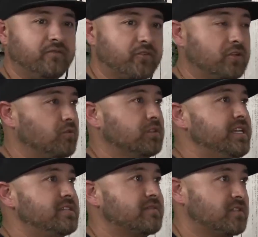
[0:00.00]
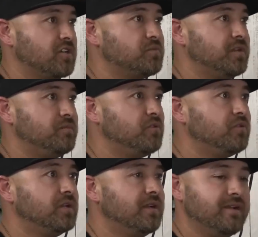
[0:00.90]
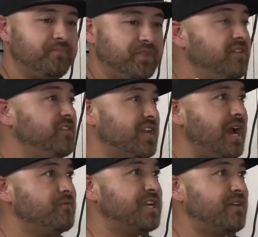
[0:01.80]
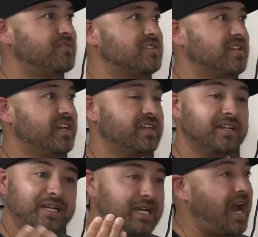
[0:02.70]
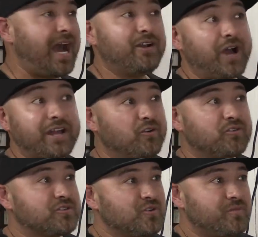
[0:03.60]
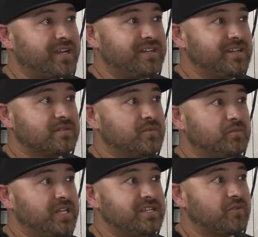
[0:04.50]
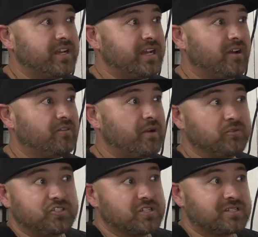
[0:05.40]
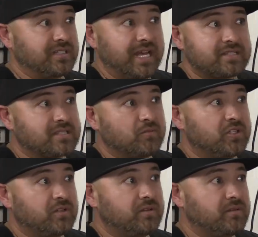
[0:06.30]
for the release of such people, even I would have to say, I, I know there's no mechanism in place right now that would just let someone